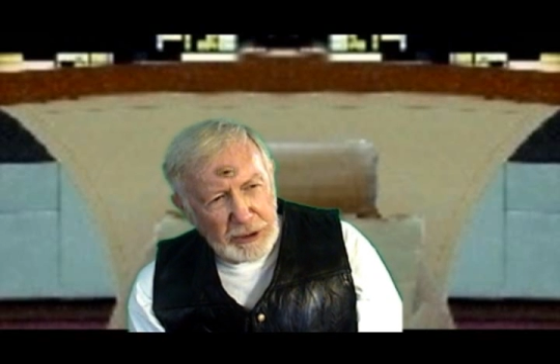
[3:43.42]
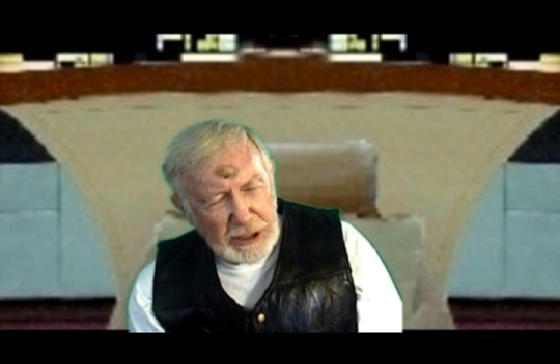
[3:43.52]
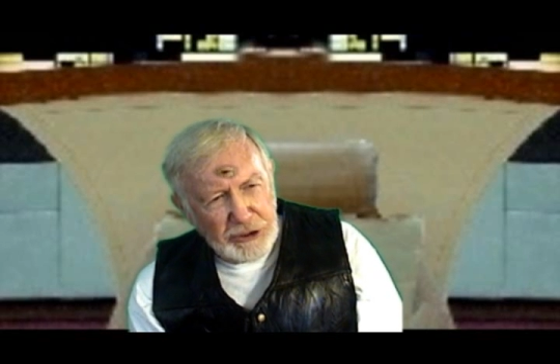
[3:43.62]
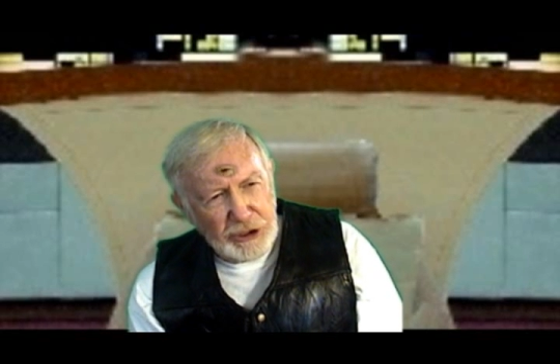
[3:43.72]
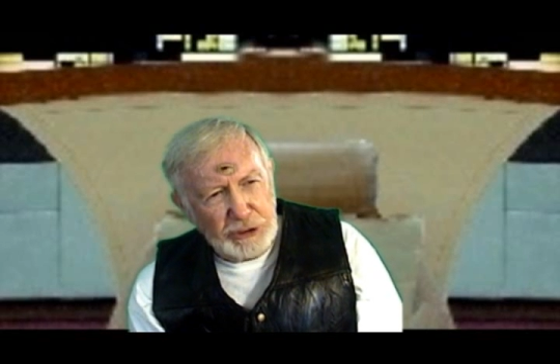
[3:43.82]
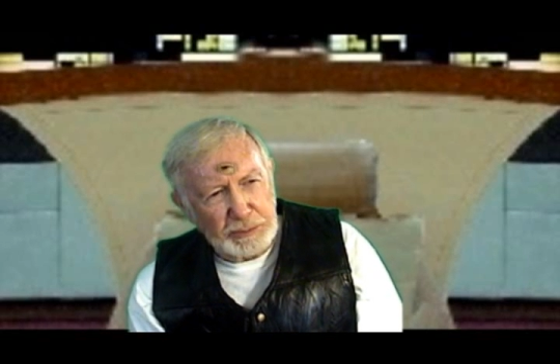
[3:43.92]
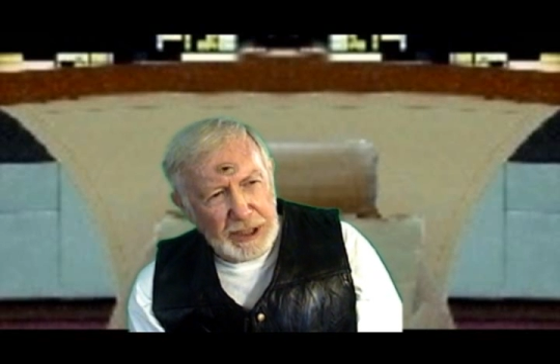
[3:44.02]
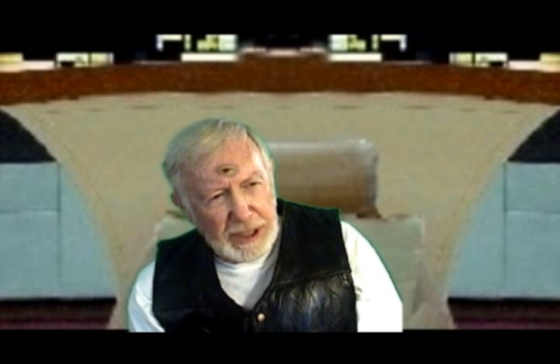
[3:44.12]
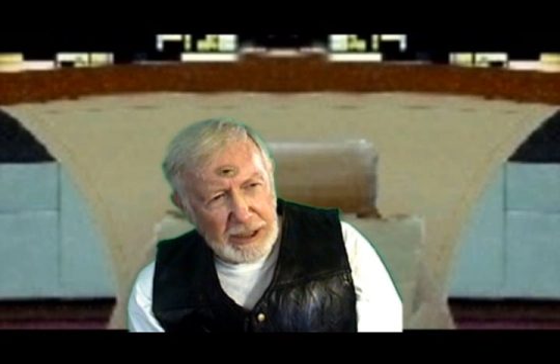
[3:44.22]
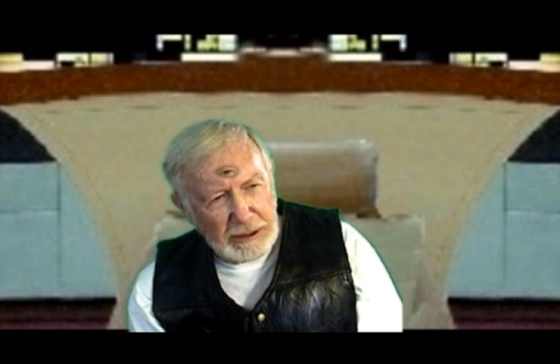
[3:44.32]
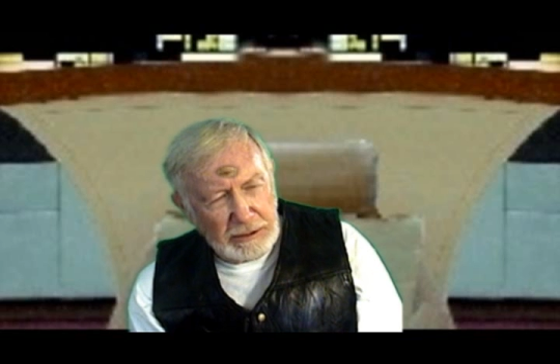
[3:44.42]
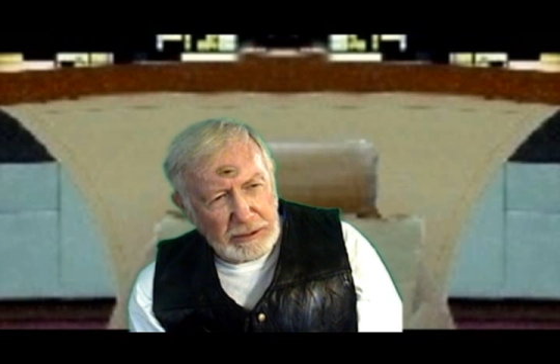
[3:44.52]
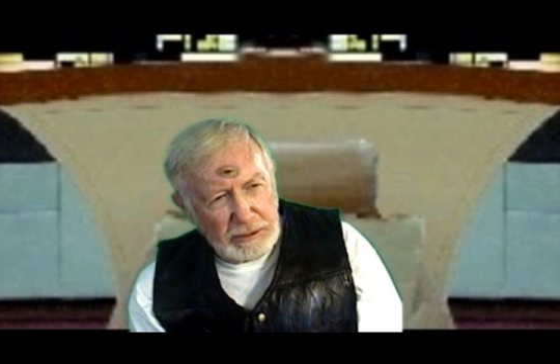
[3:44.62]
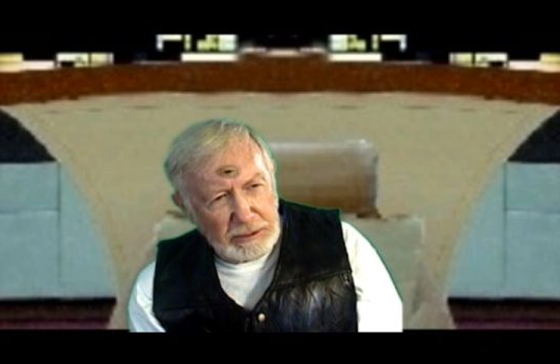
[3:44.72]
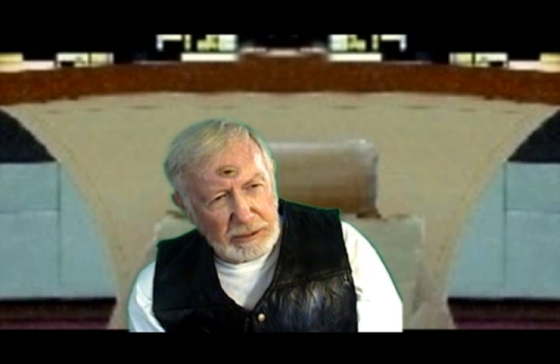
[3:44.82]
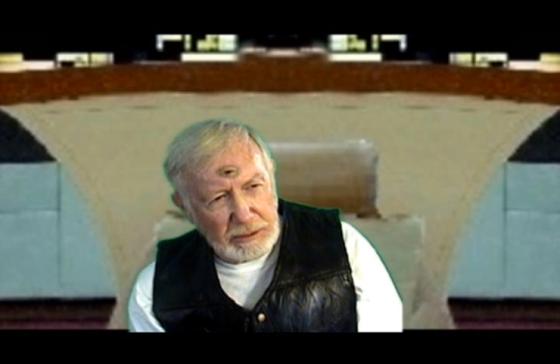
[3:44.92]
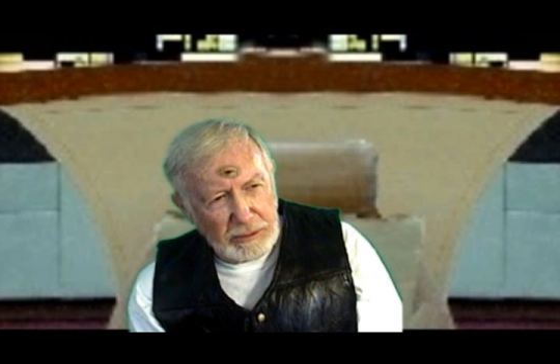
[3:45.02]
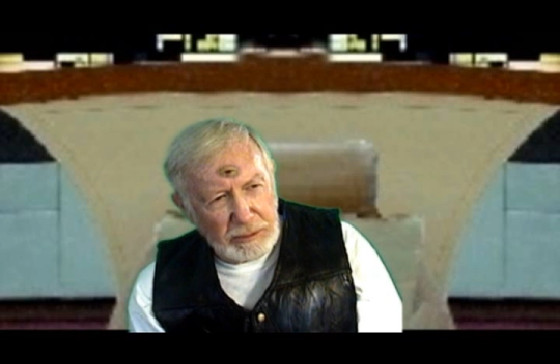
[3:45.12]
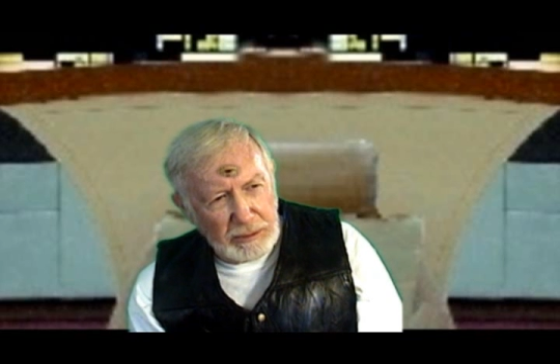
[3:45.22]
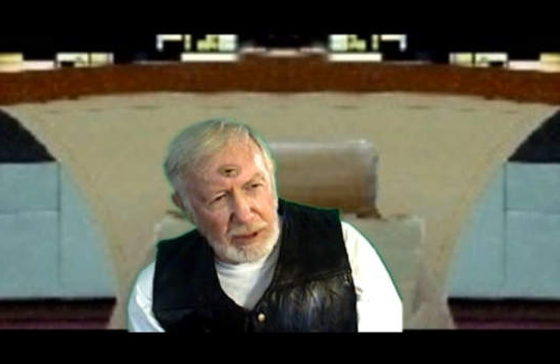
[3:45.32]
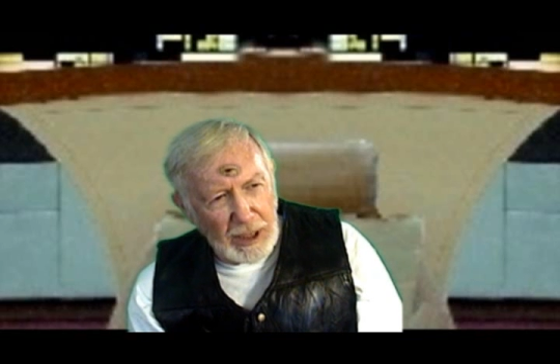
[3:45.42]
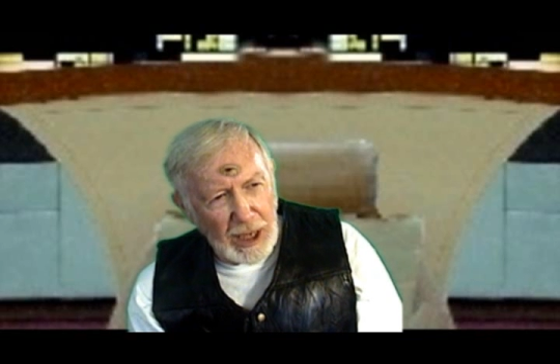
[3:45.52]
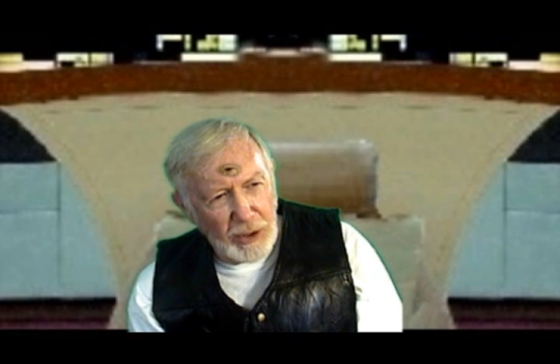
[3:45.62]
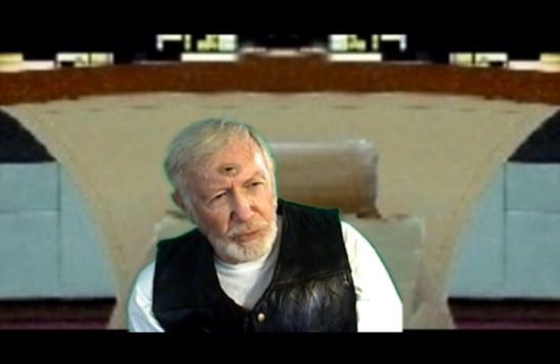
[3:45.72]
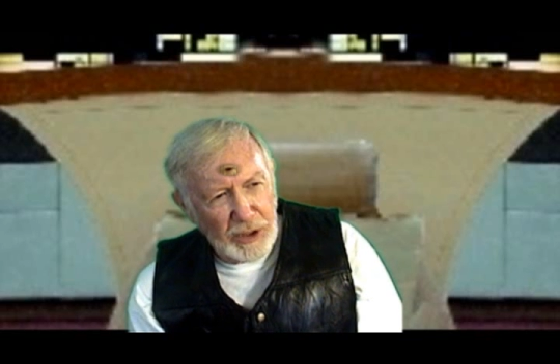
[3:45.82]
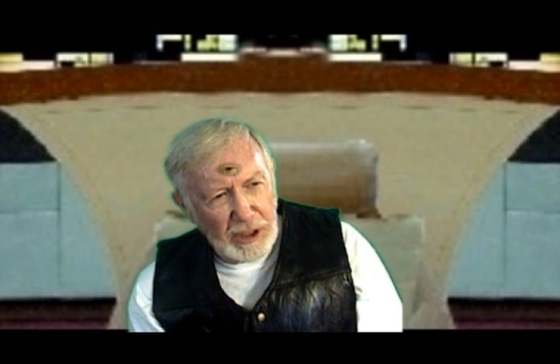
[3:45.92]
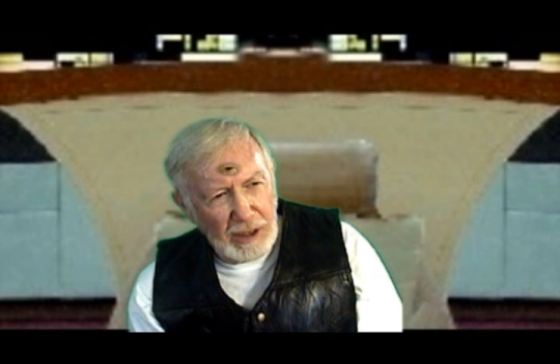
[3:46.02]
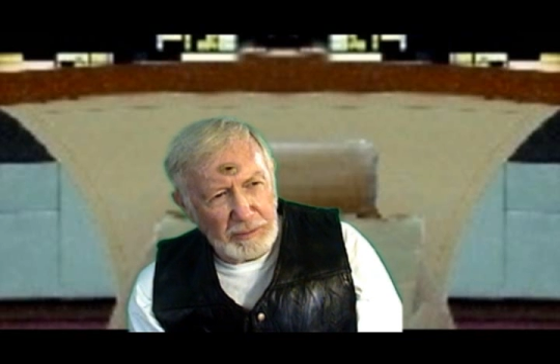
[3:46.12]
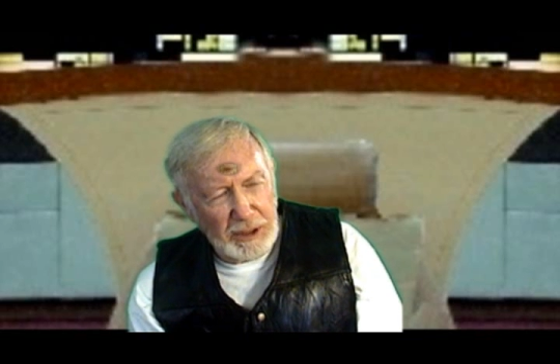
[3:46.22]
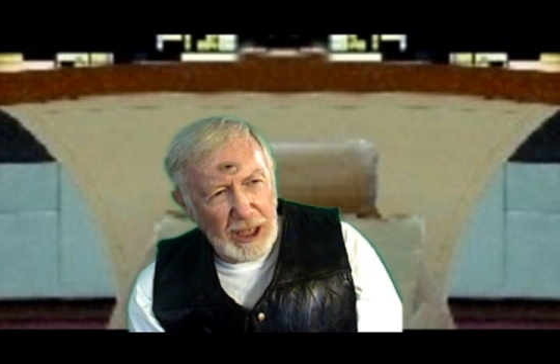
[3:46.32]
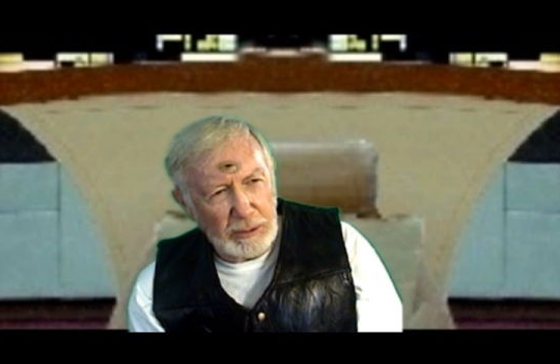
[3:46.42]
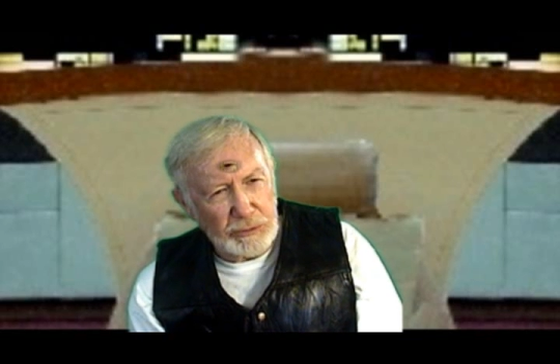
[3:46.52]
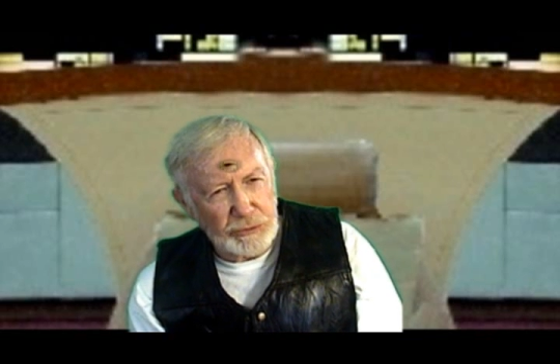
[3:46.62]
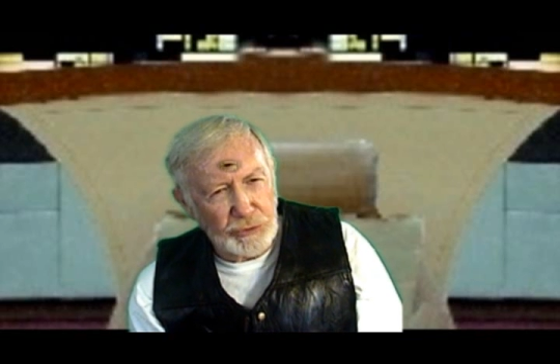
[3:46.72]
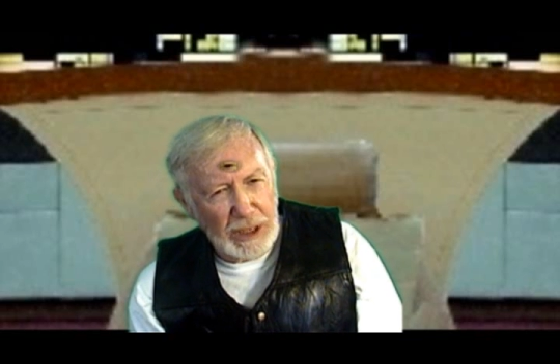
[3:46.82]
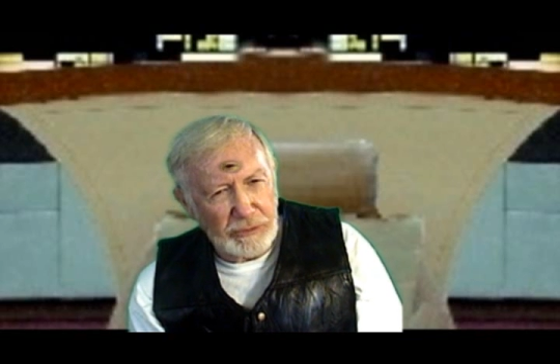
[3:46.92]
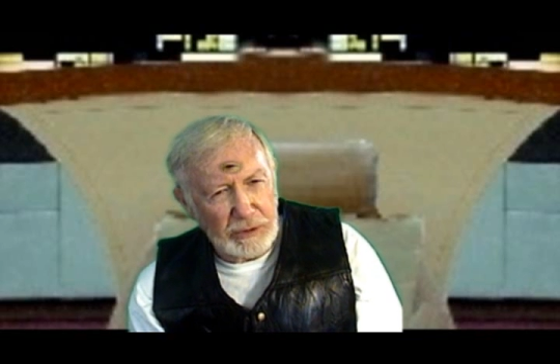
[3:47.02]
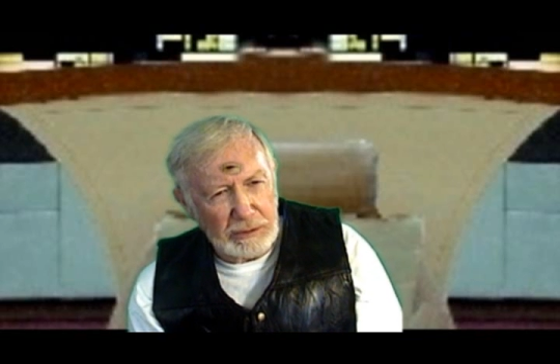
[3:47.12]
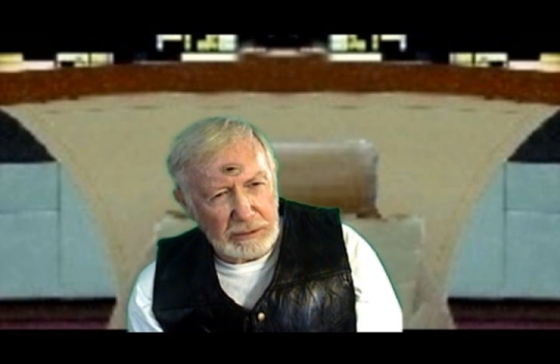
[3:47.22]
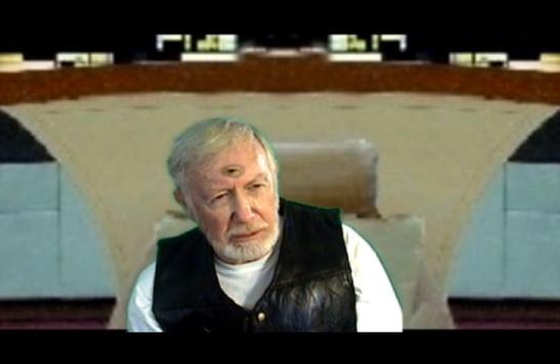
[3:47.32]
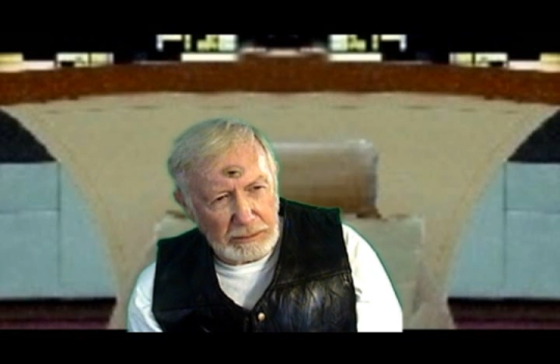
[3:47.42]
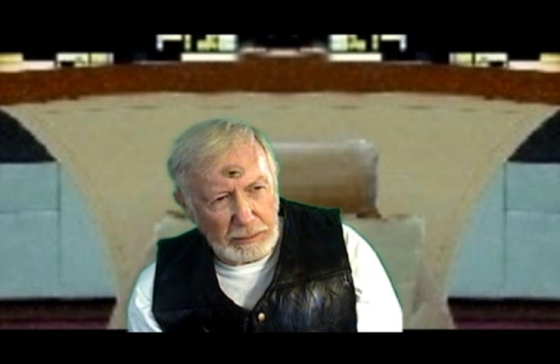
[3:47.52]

please explain how we have been able to travel